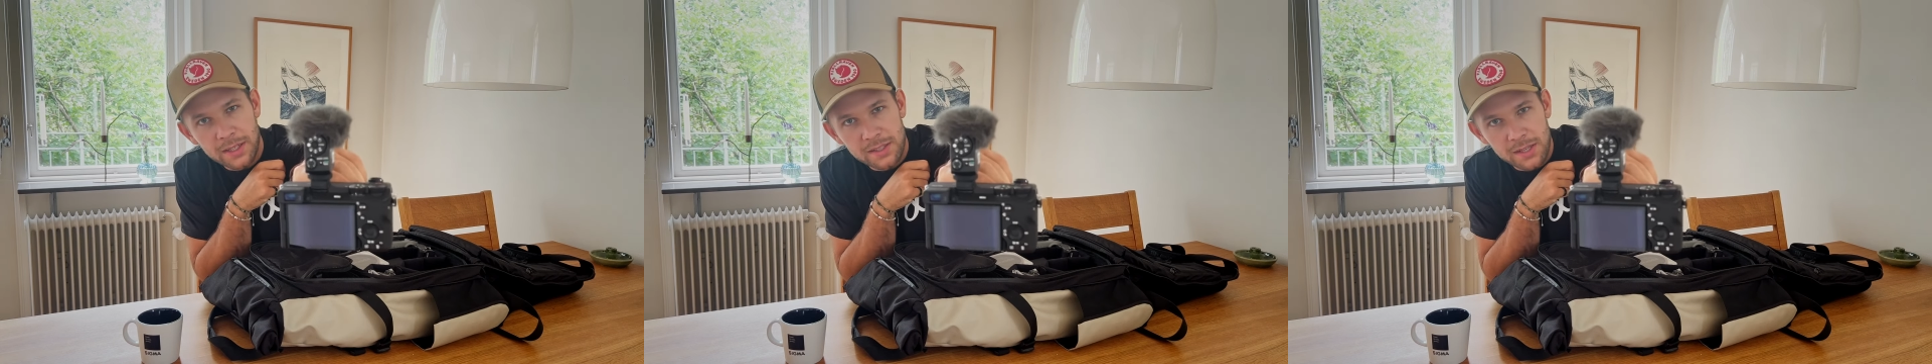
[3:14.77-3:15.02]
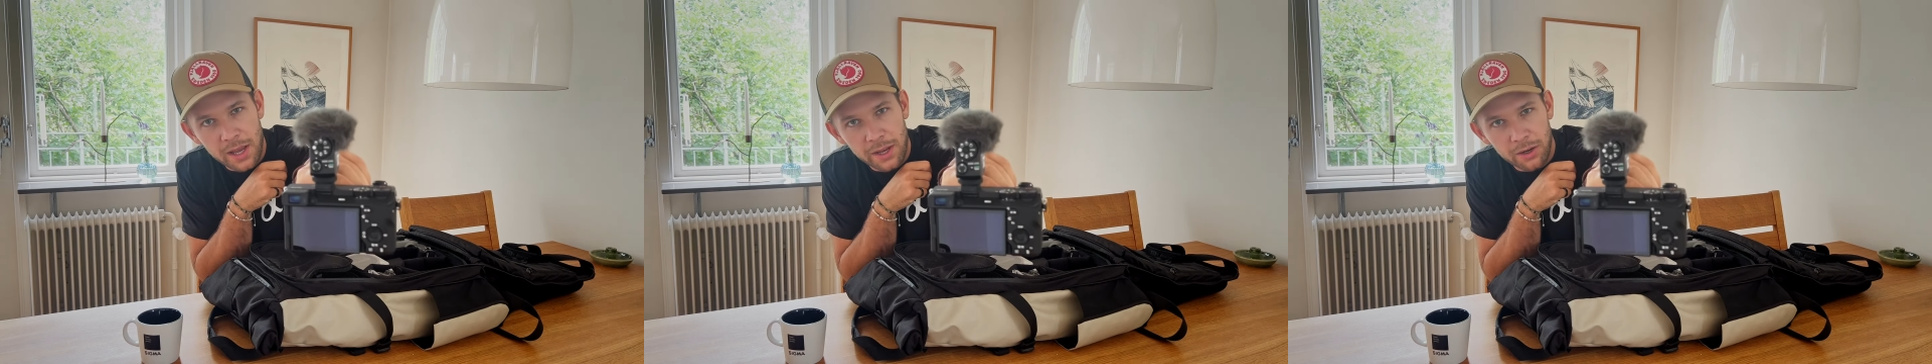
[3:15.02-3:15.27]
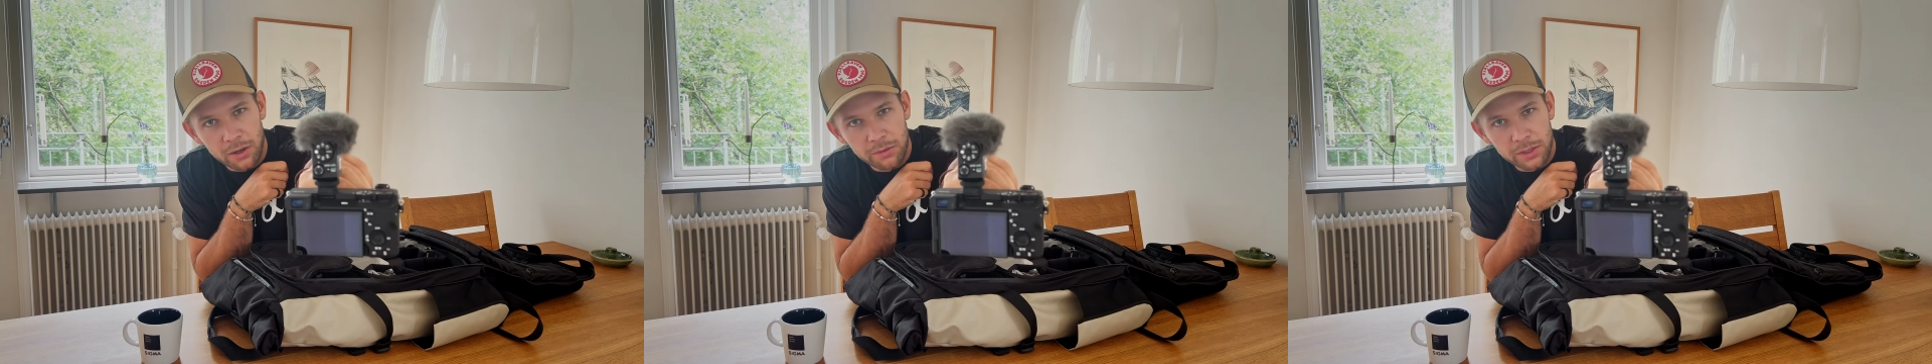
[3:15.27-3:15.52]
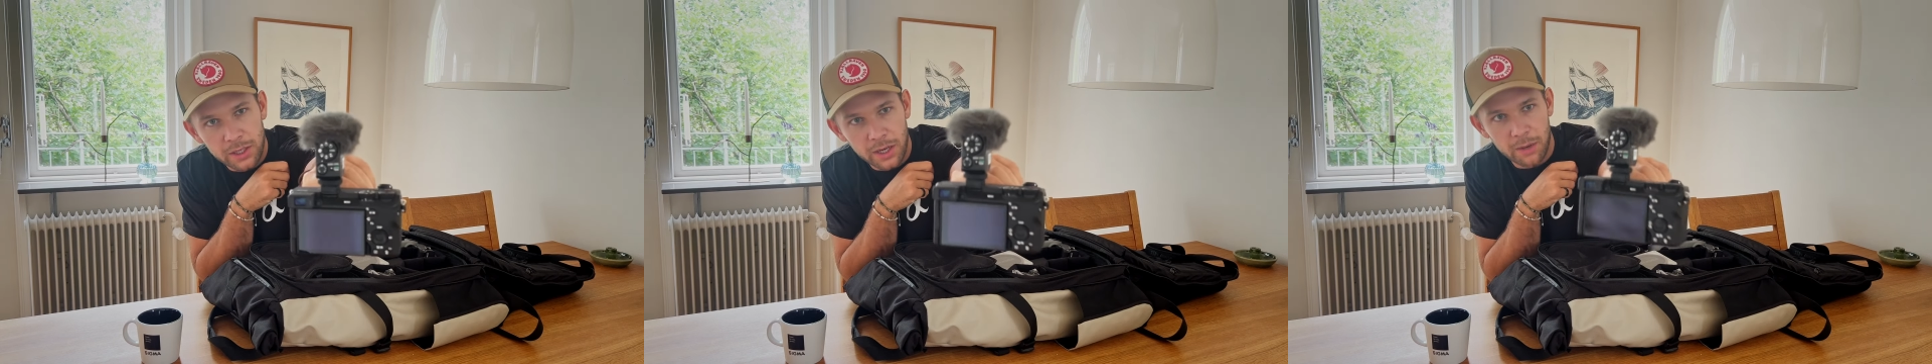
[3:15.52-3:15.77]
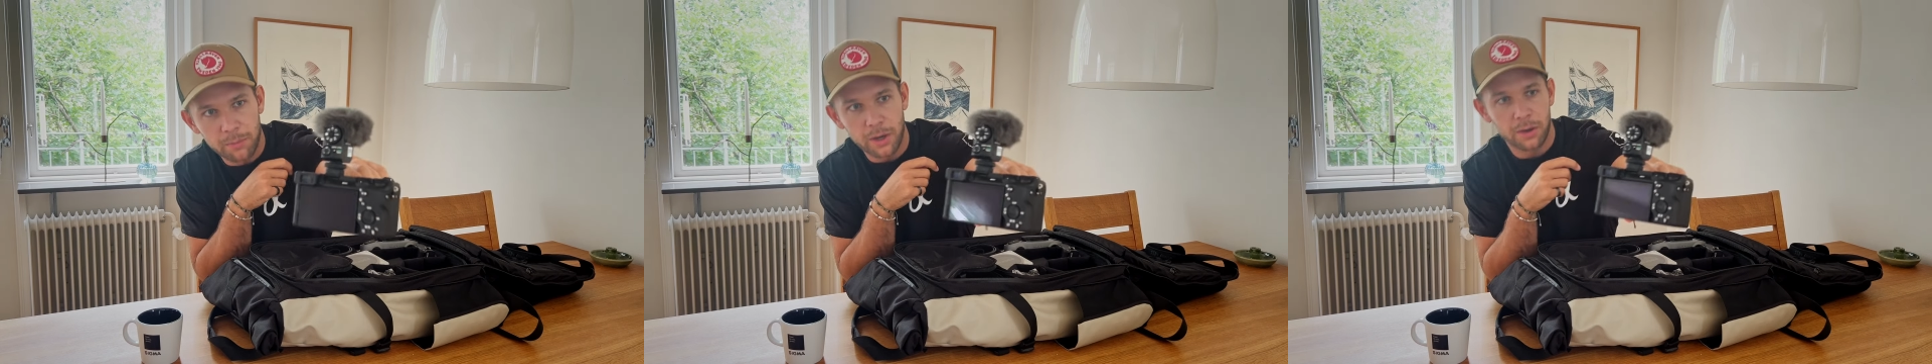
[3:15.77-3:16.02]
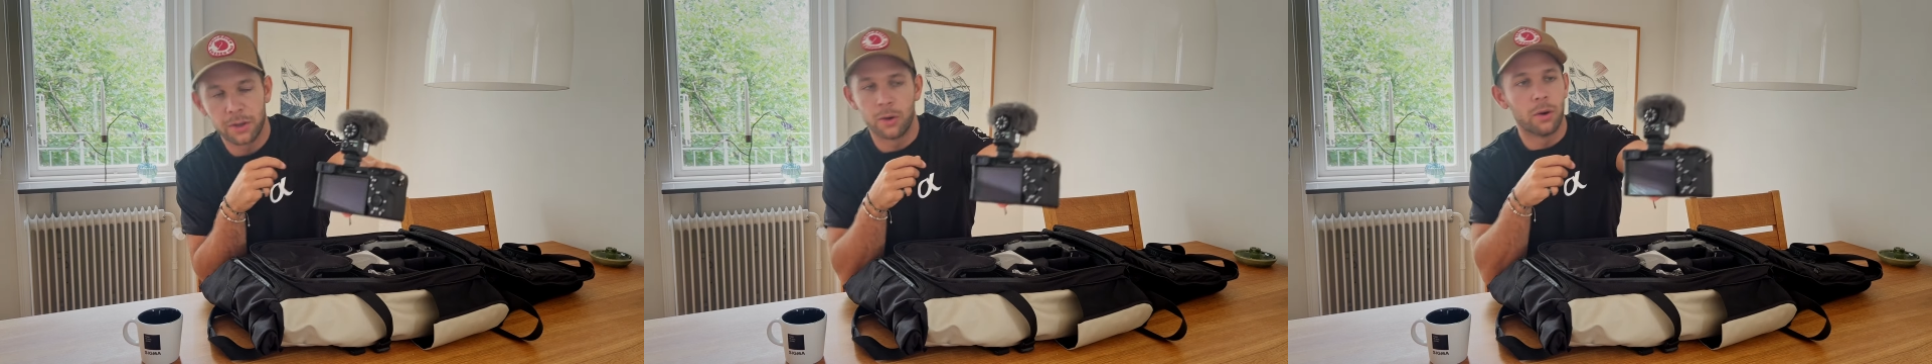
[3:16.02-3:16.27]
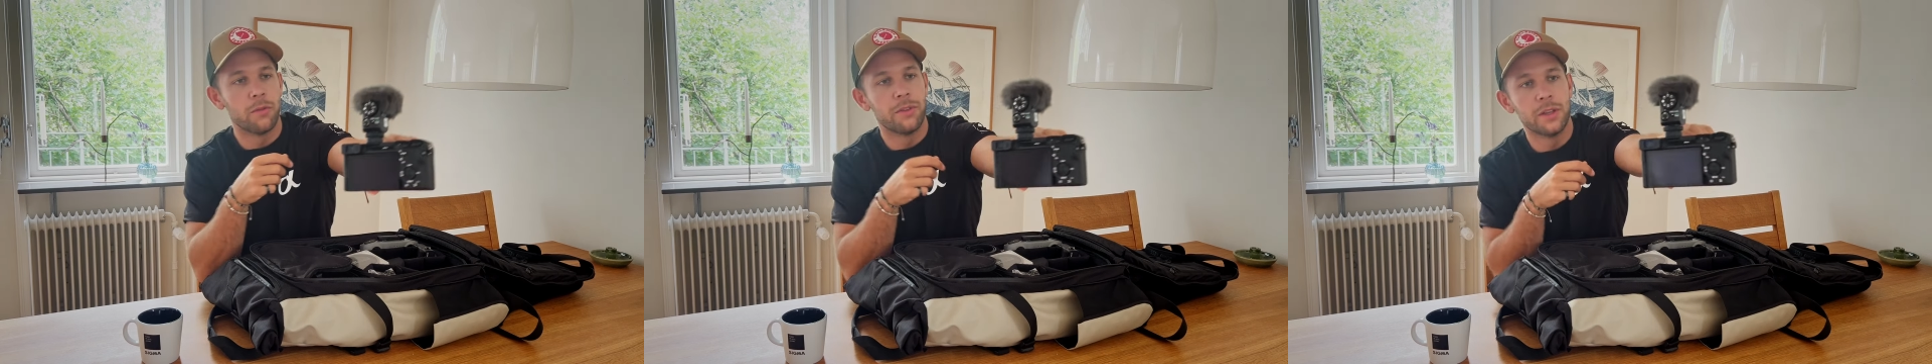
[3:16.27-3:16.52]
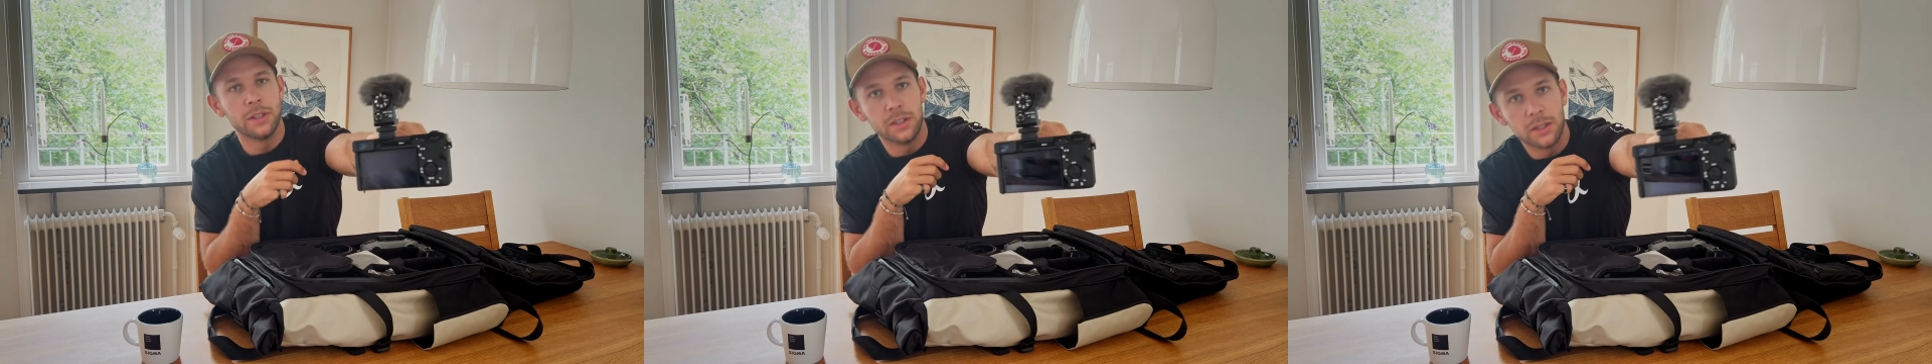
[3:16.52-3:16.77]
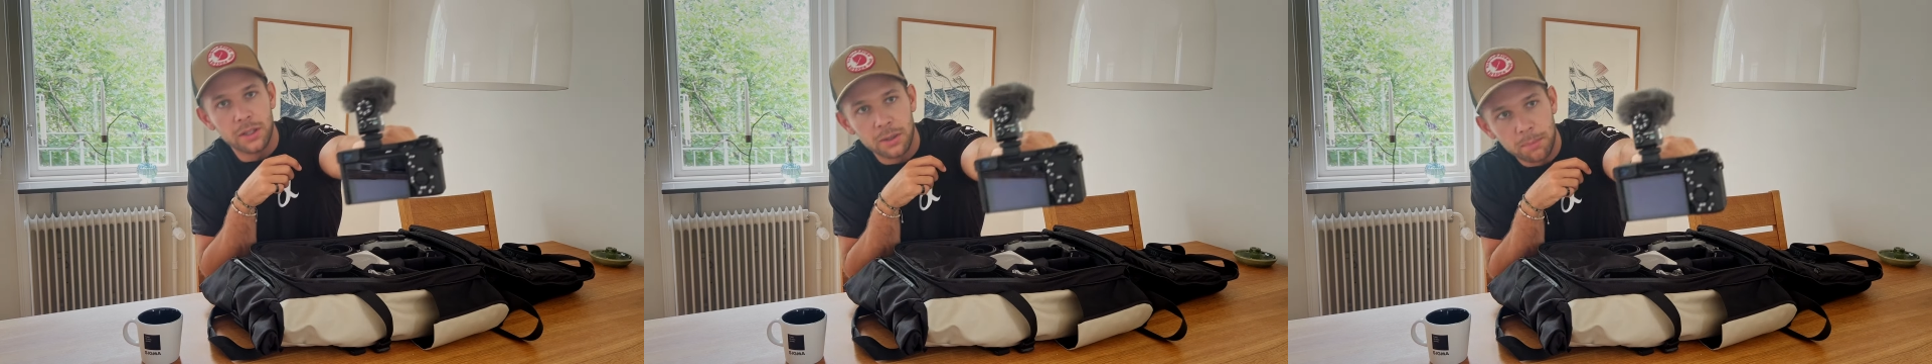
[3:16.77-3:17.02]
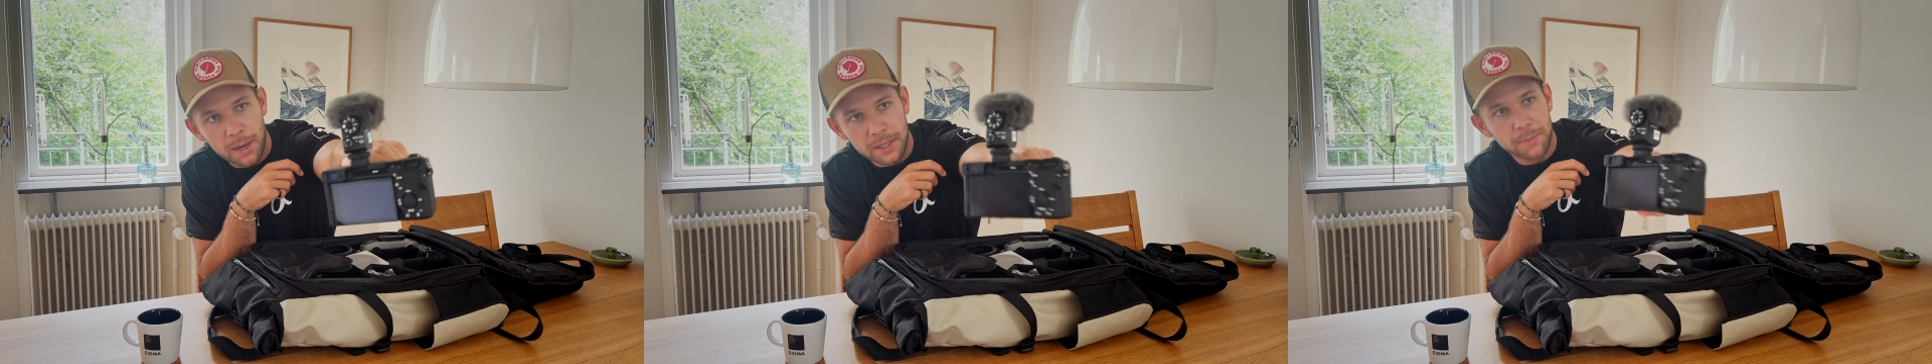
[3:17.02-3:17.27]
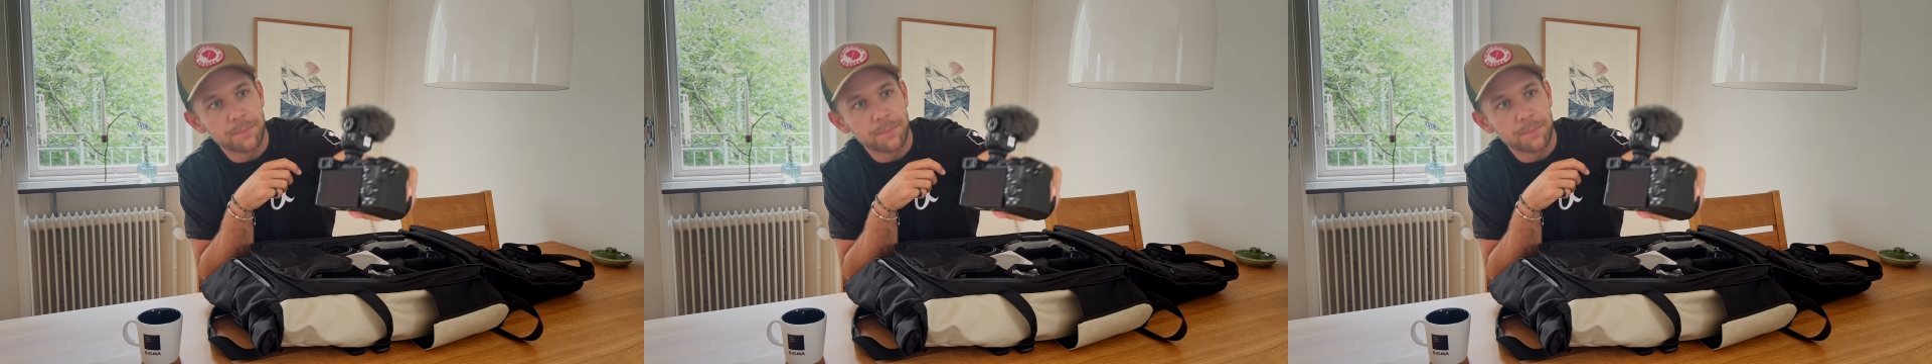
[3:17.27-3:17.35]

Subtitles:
side of the camera, of the mic,